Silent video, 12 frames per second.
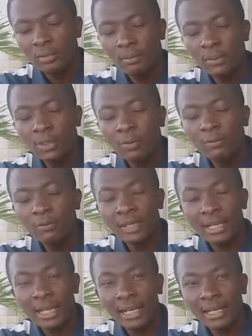middle
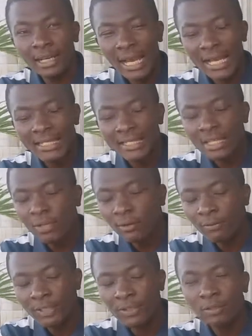finger at the
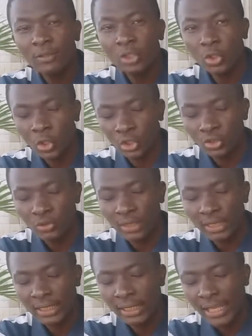2nd fret of the 3rd
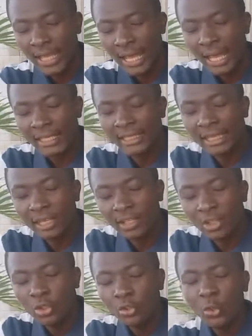string, and
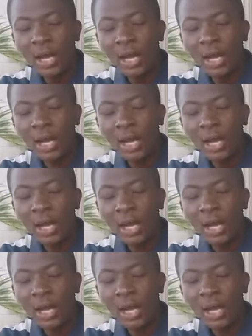then you